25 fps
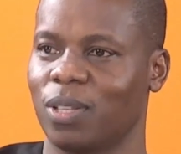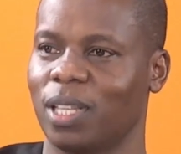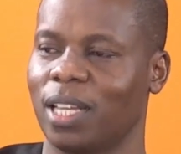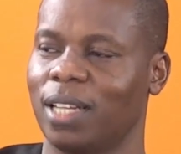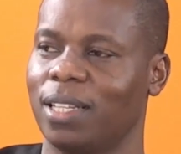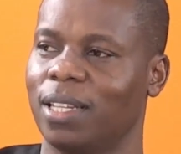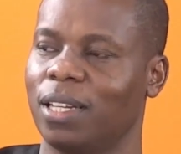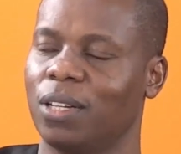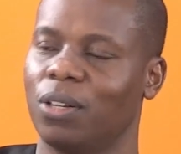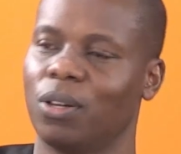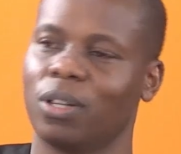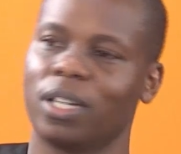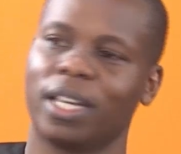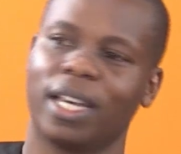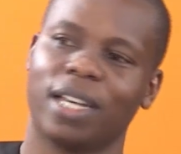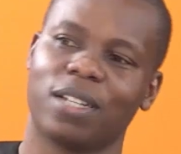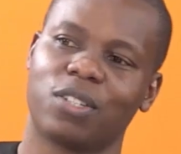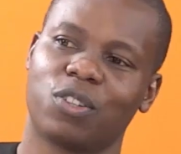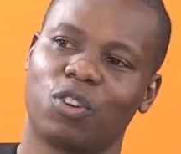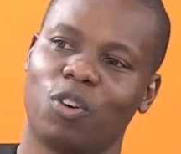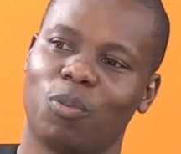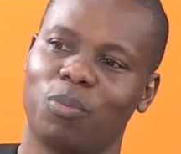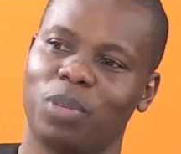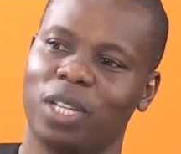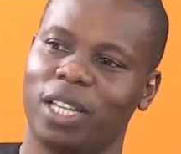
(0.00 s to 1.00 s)
that they don't get
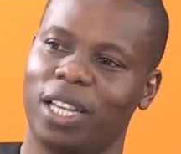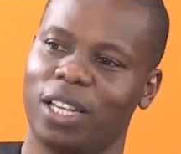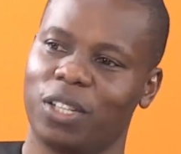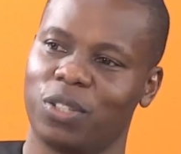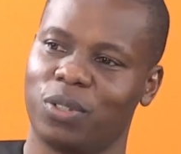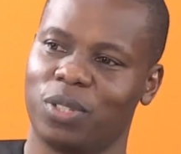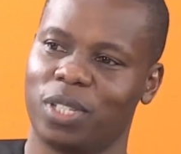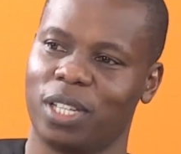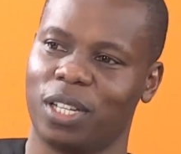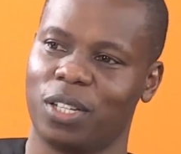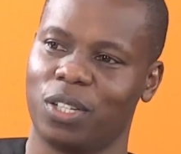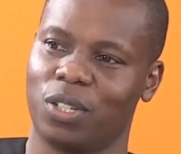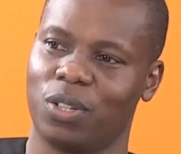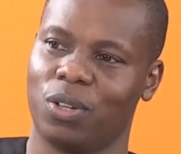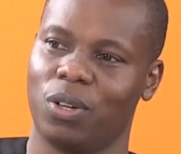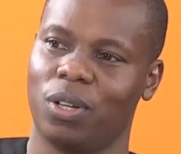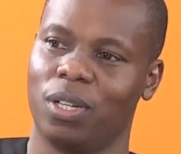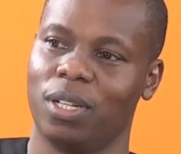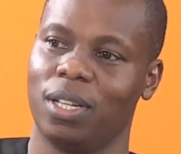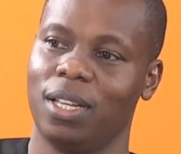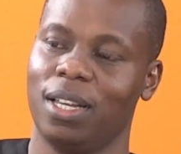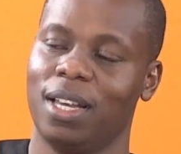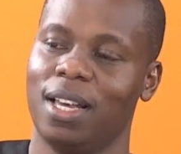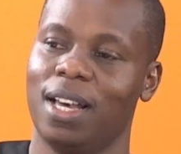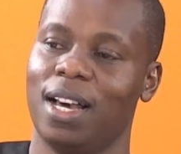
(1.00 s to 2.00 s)
complications and so on,